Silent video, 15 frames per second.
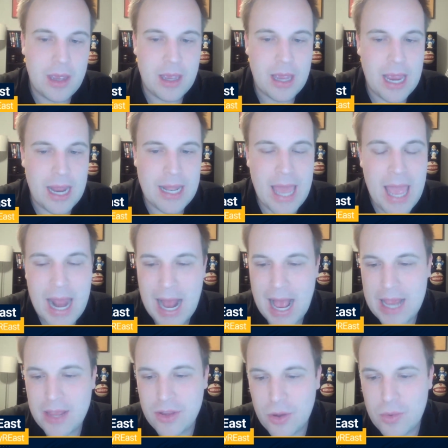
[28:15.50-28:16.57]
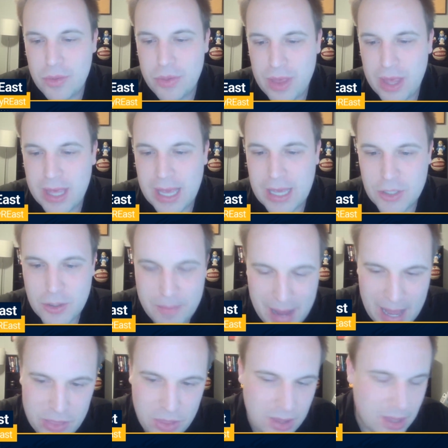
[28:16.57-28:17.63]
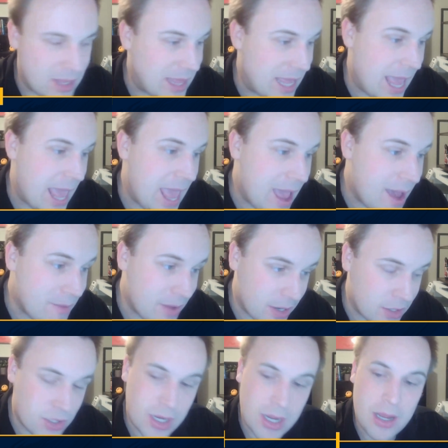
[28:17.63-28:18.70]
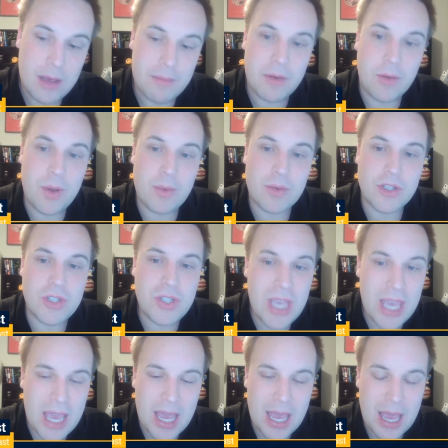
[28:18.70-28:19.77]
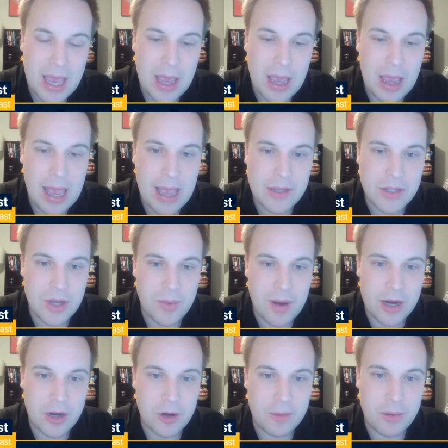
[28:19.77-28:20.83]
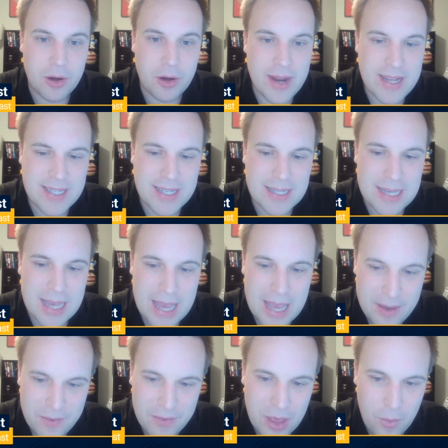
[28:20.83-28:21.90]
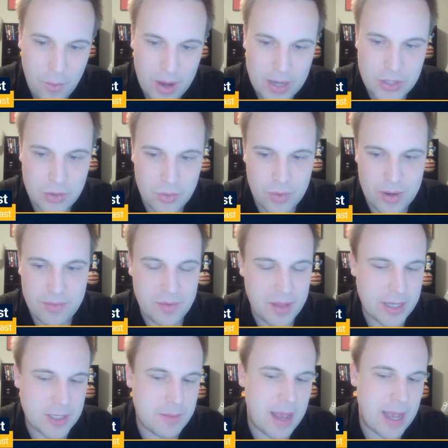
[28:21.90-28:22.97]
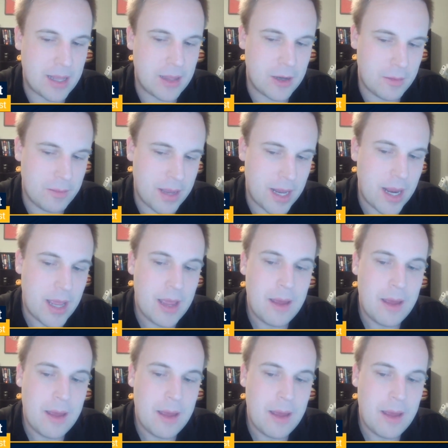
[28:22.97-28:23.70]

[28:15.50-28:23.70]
And that, I don't think, is a bad thing that they haven't. But we will see as their record progresses if they want to reflex back a little bit.